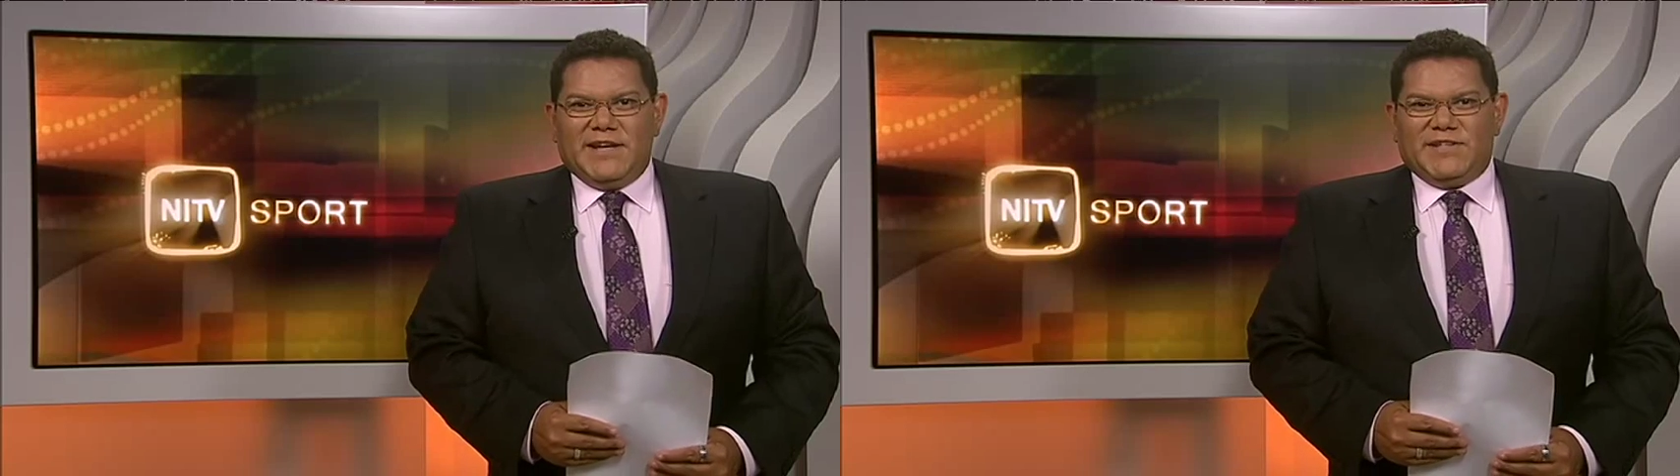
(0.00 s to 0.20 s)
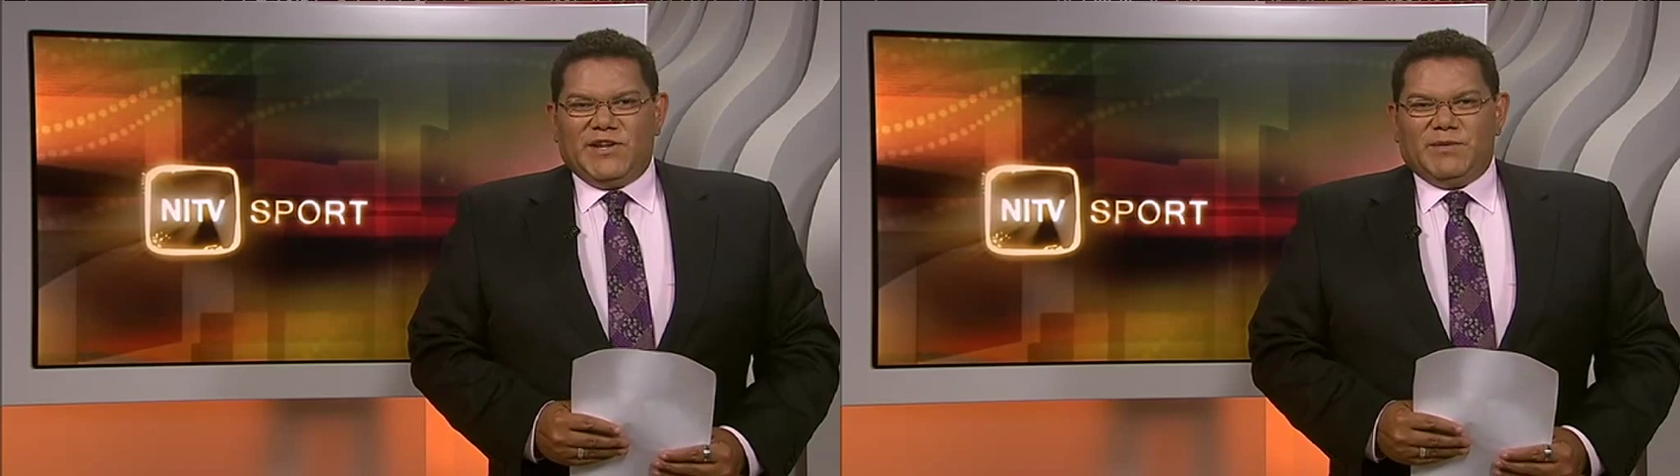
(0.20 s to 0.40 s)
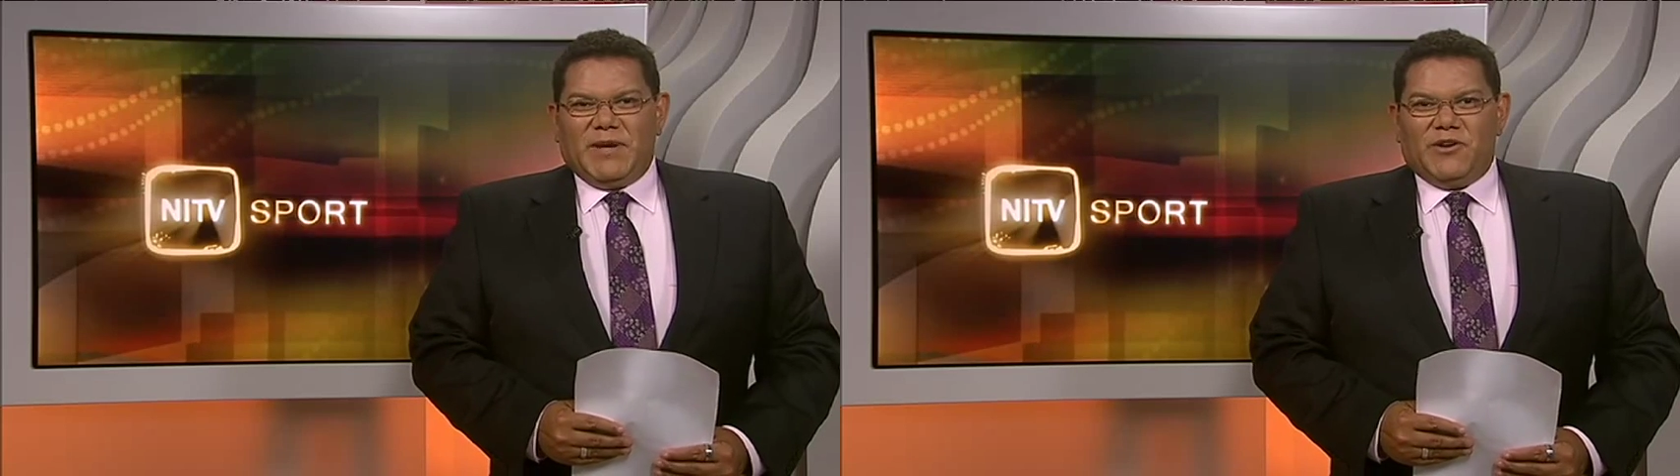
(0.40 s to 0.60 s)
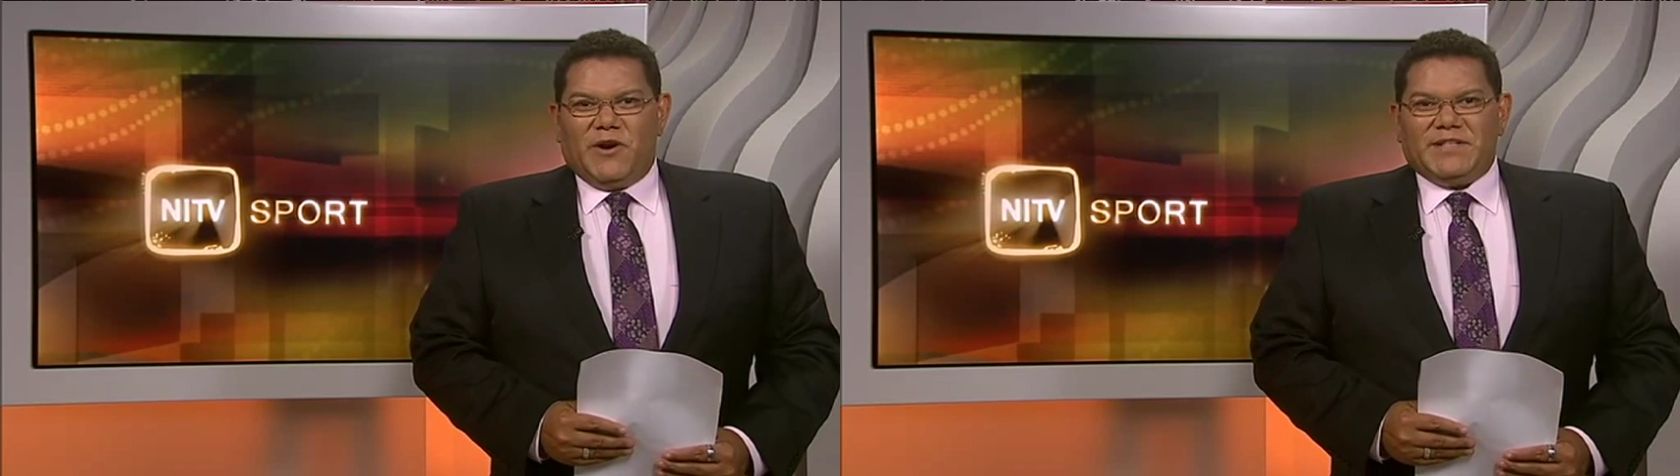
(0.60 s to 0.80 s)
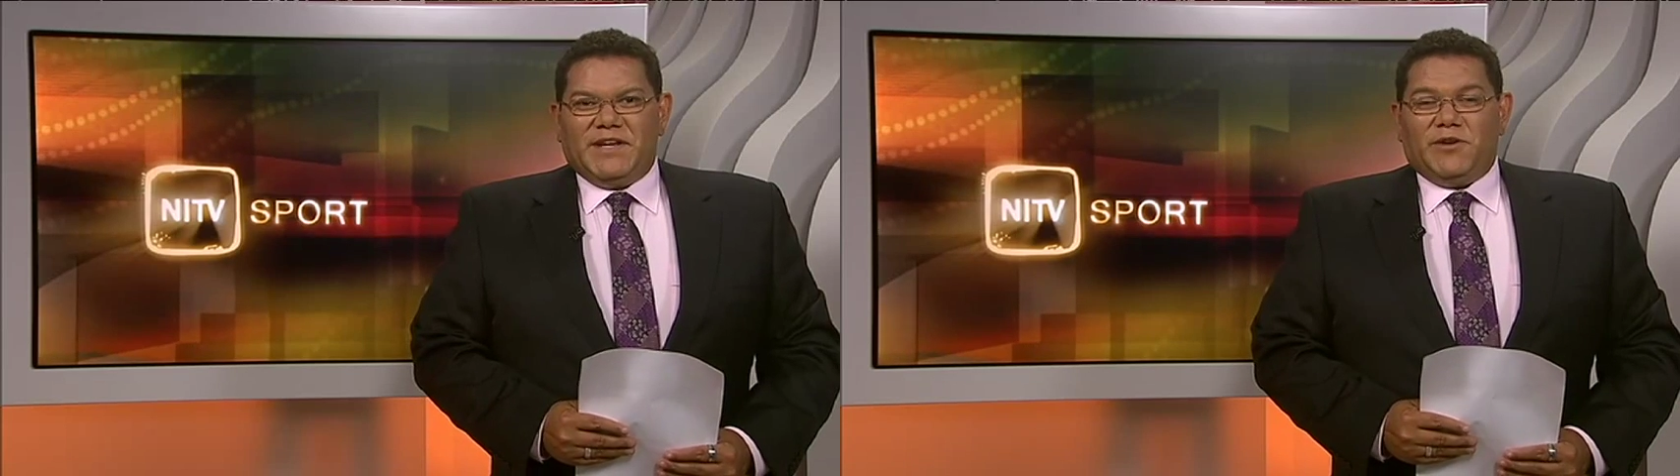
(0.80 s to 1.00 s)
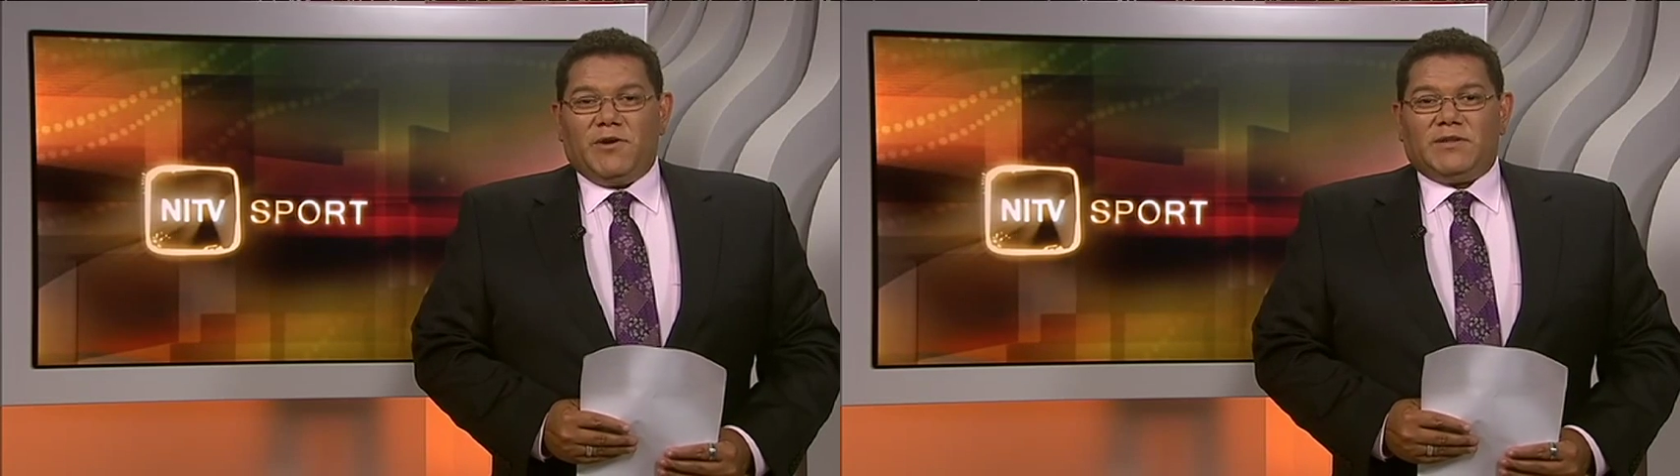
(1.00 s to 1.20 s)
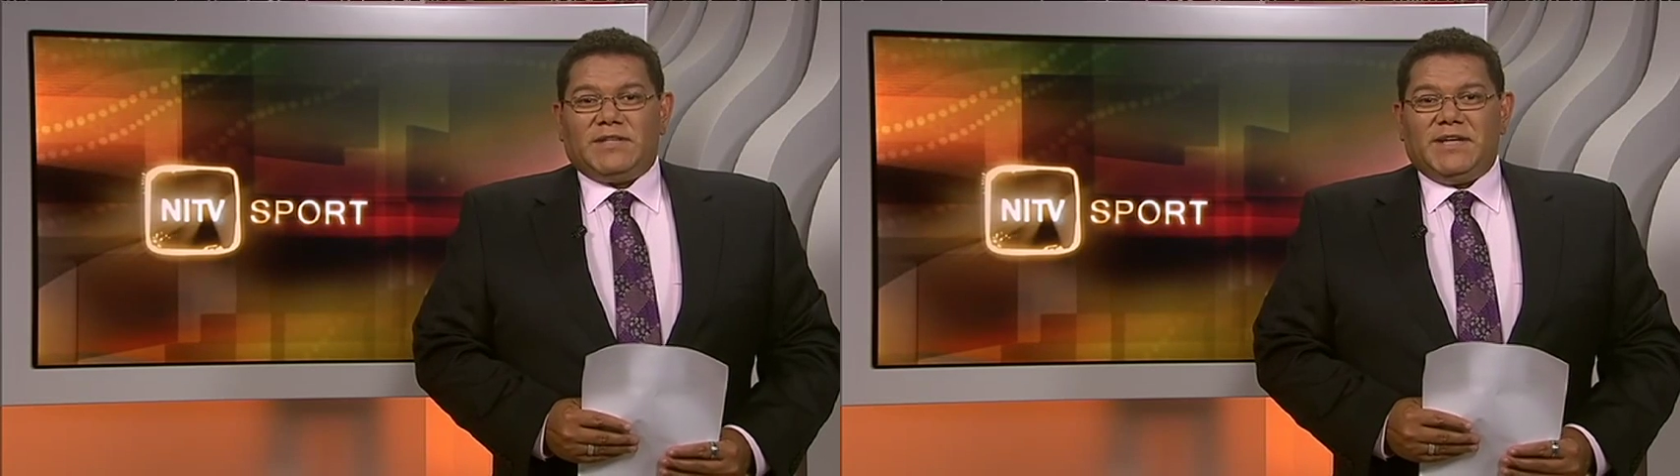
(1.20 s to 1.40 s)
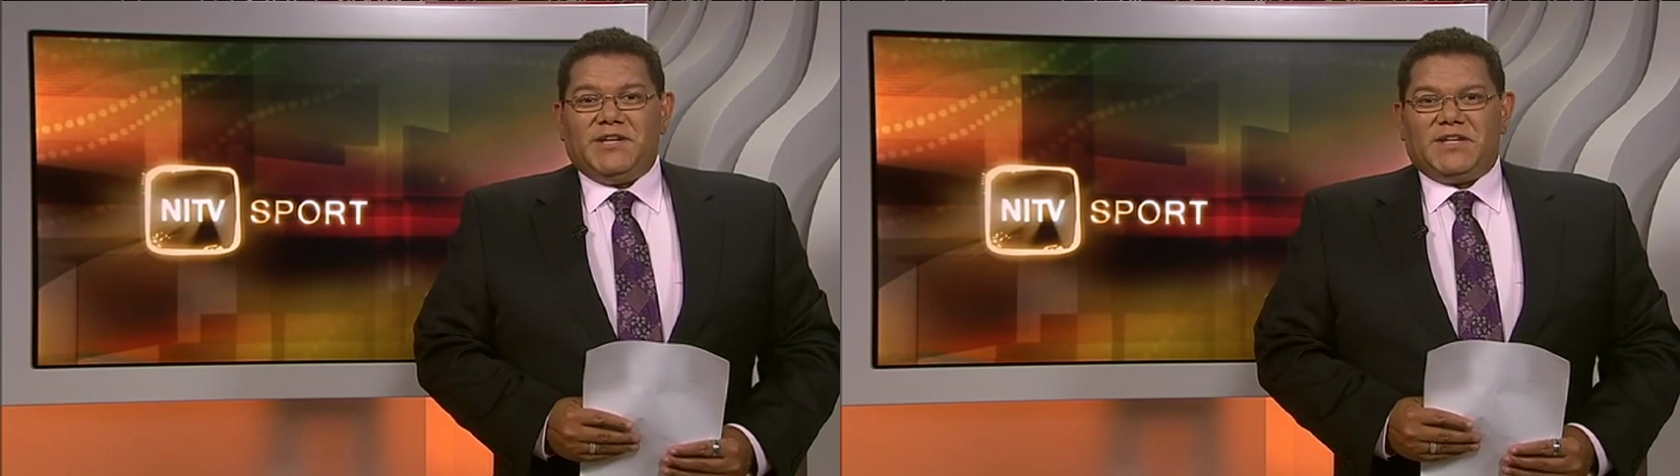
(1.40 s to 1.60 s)
Soon-to-be nineteen-year-old
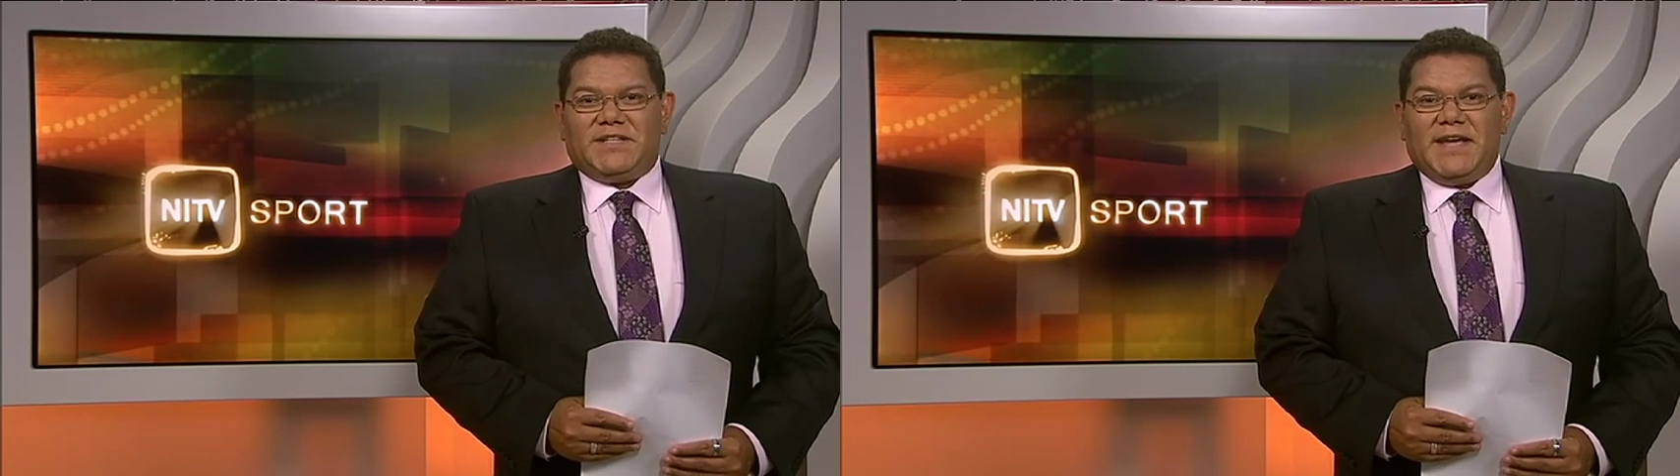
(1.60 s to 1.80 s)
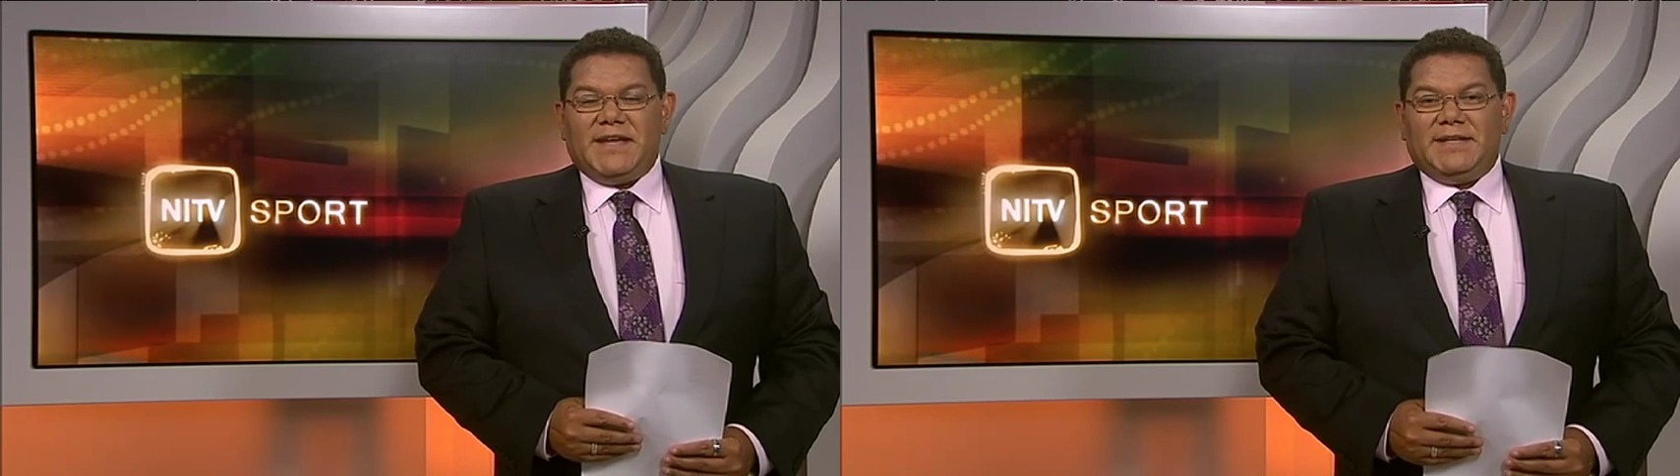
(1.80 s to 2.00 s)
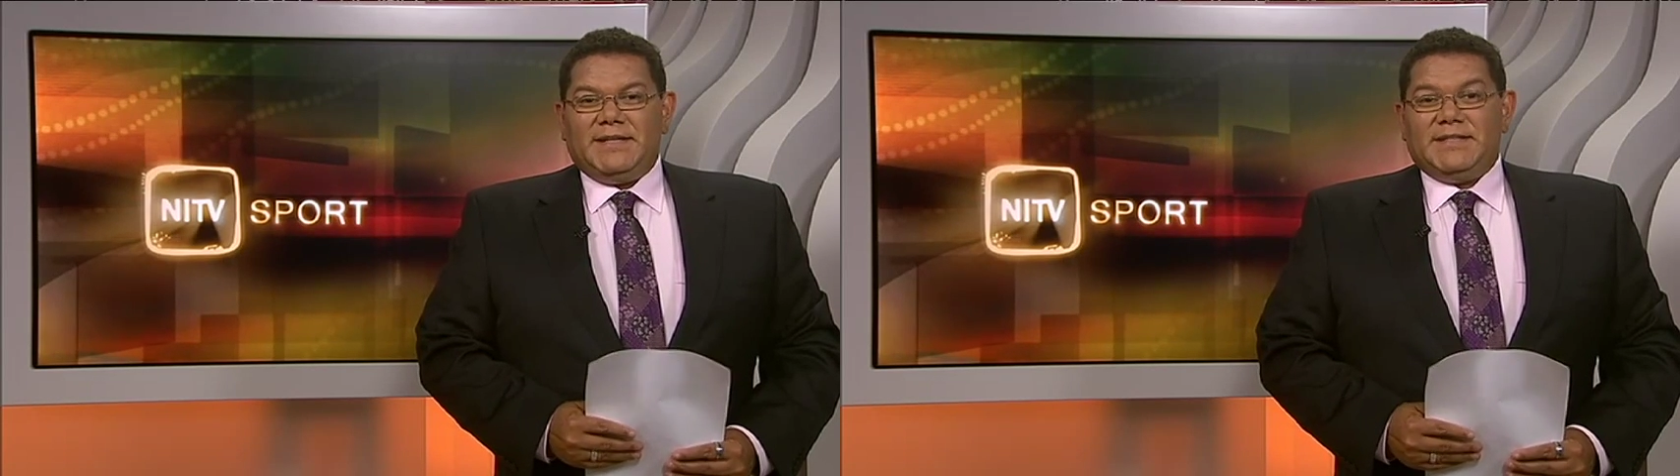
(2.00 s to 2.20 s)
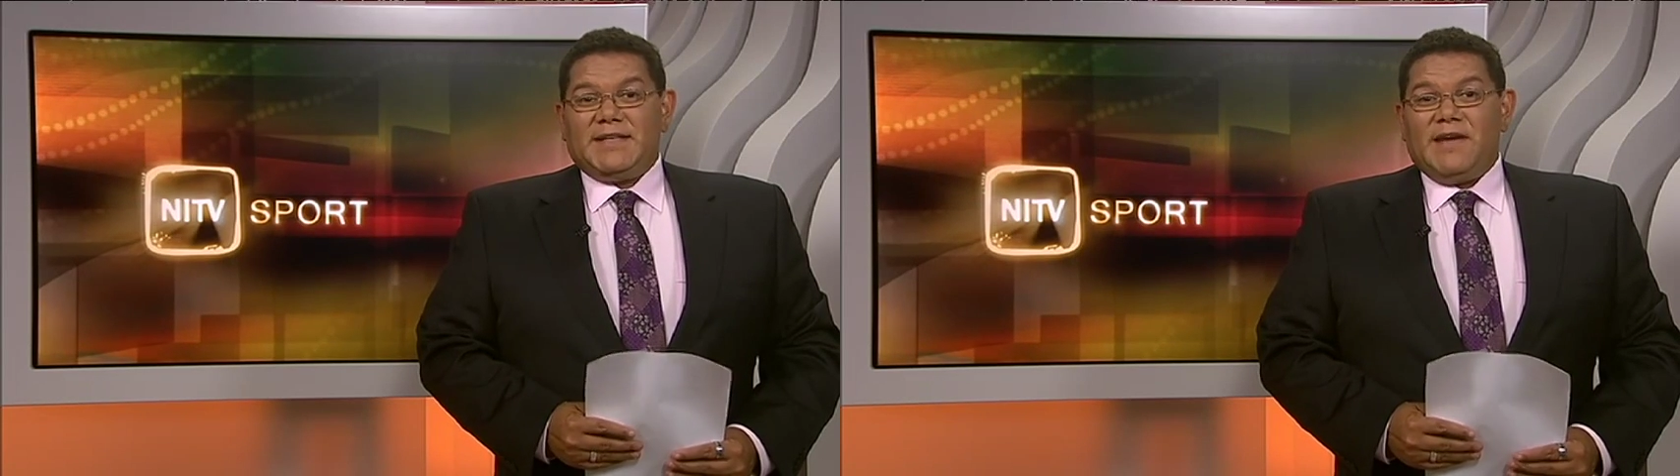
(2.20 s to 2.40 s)
Tanisha Stanton is